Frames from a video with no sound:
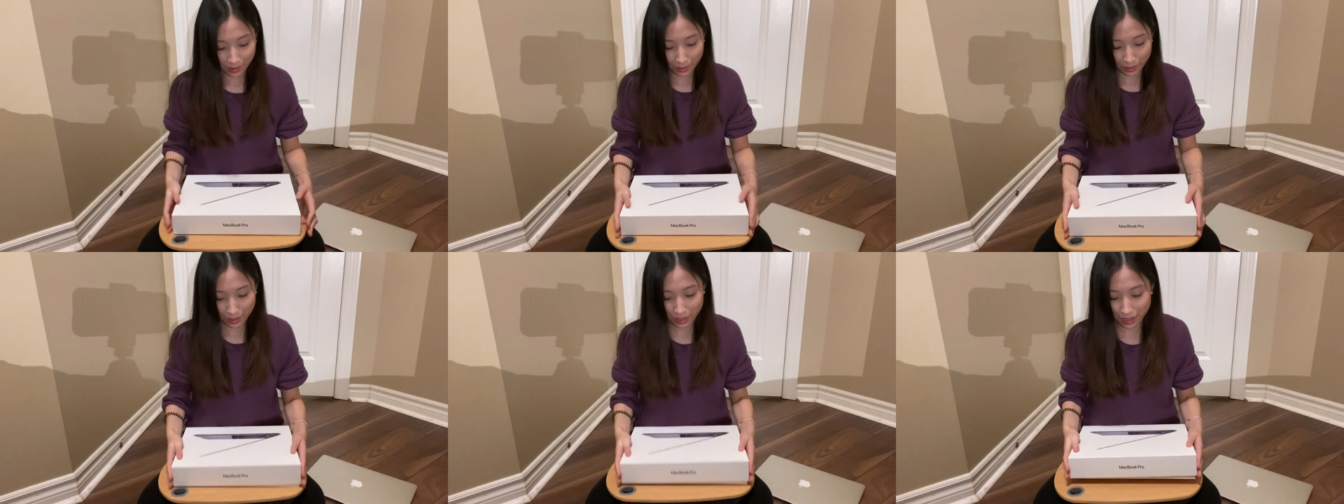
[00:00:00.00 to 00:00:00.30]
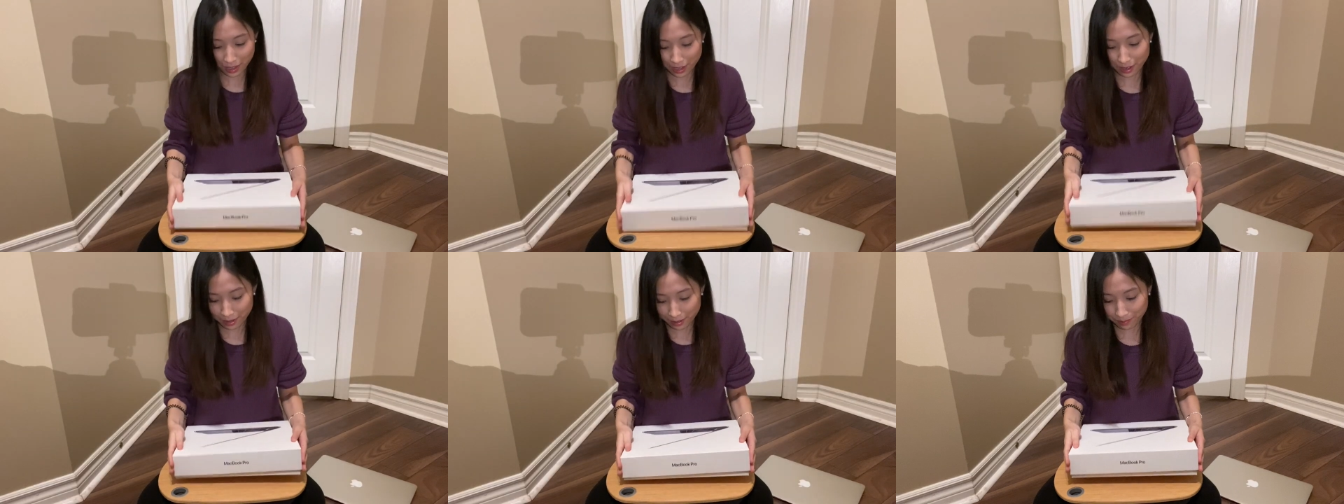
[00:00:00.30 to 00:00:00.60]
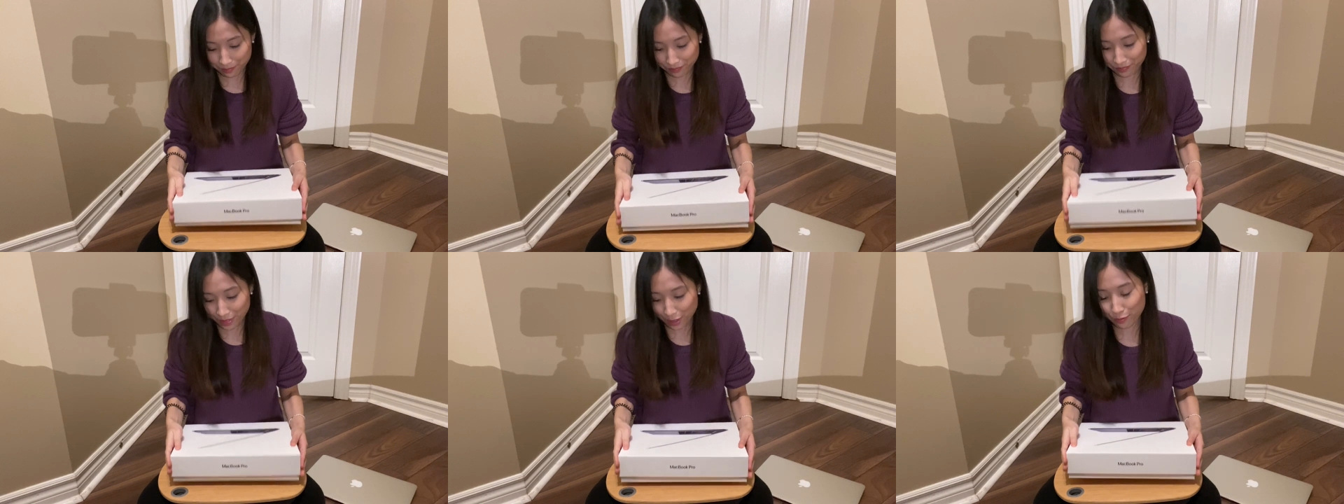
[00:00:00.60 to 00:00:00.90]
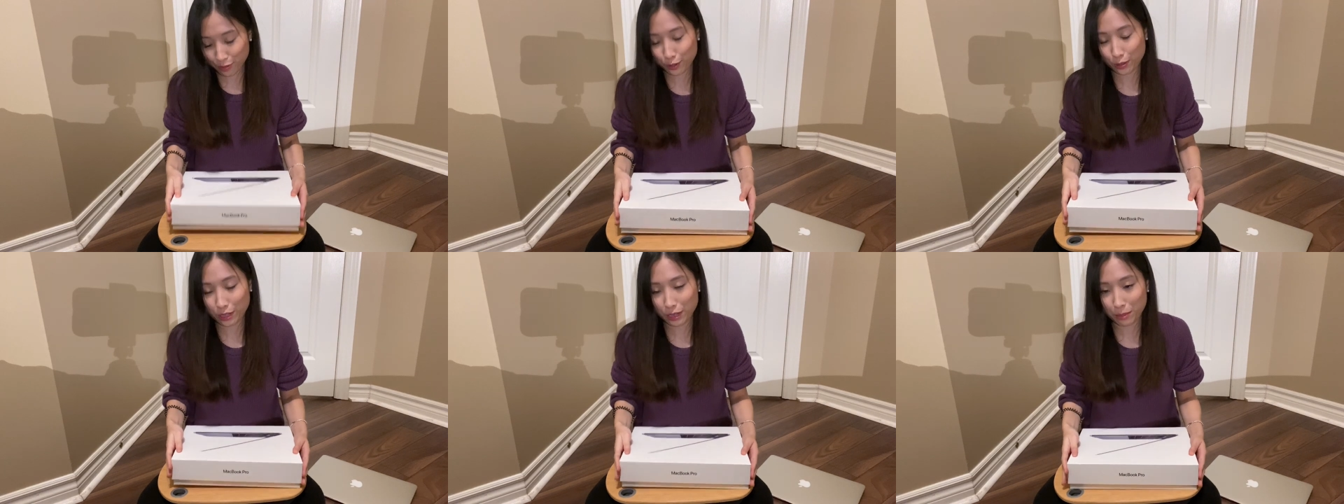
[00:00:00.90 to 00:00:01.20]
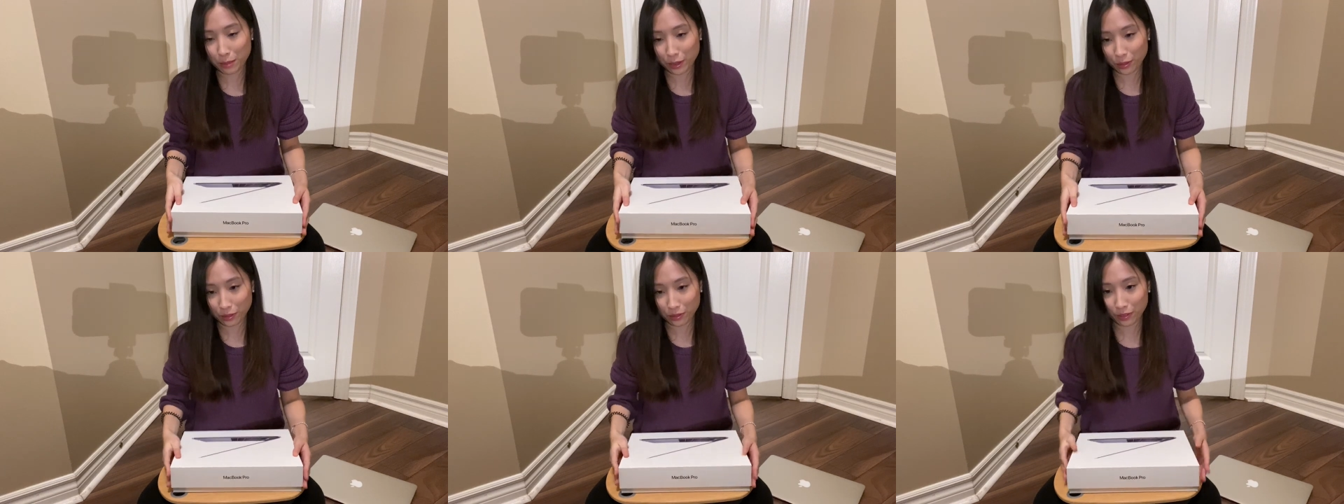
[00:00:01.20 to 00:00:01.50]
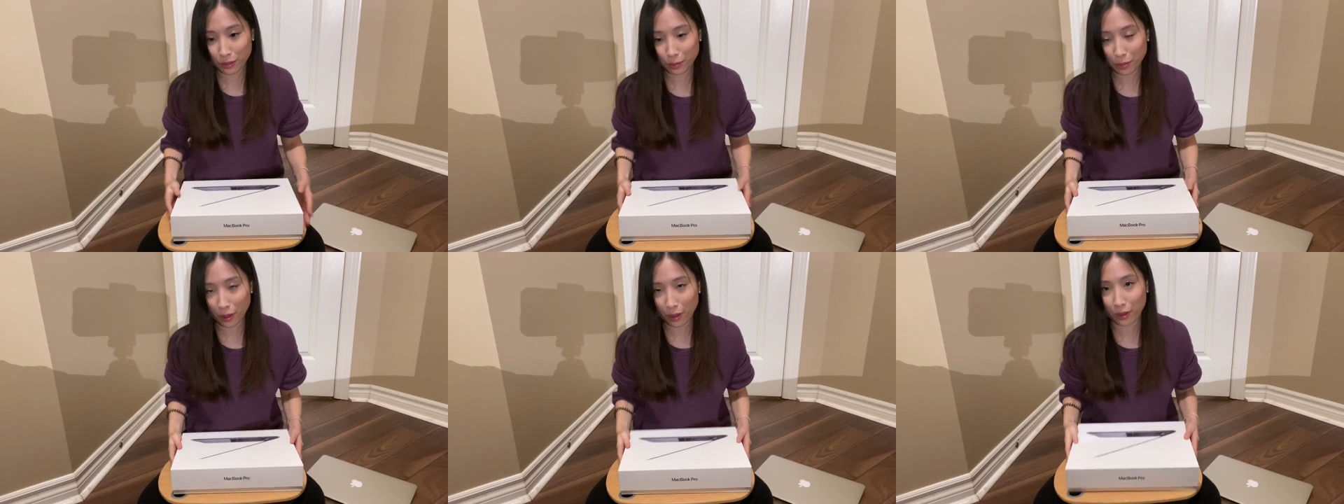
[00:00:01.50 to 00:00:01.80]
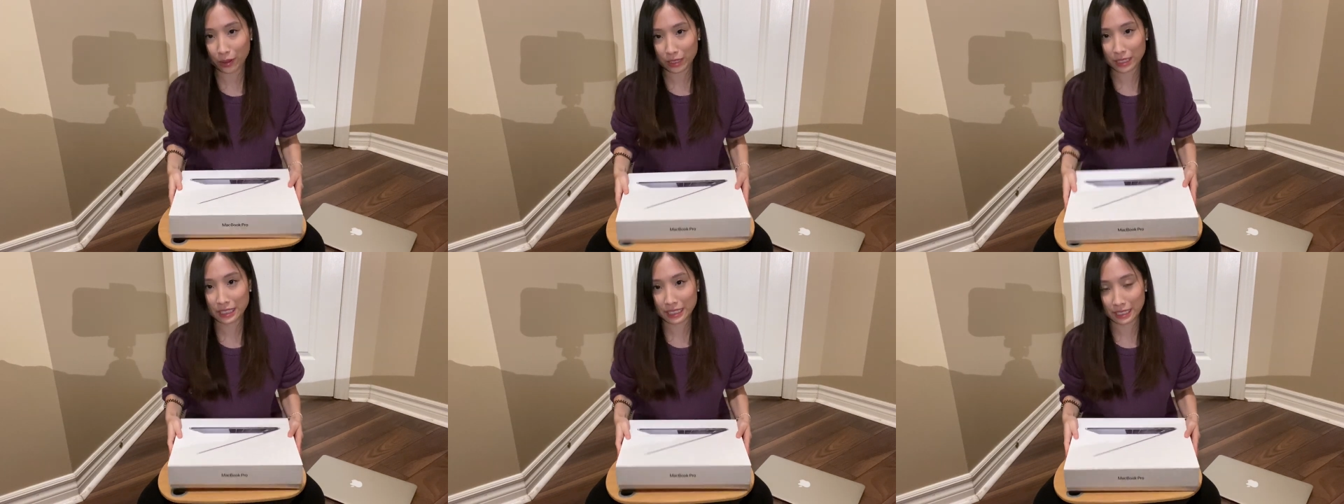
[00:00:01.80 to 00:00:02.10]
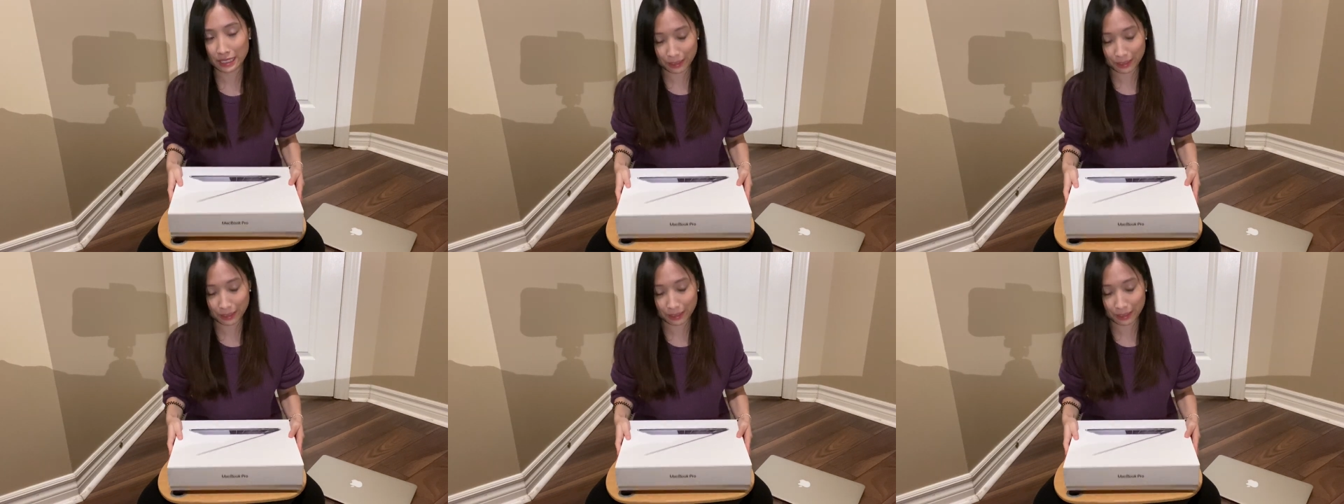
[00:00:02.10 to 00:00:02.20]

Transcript: Okay. I think I'll come out of the box.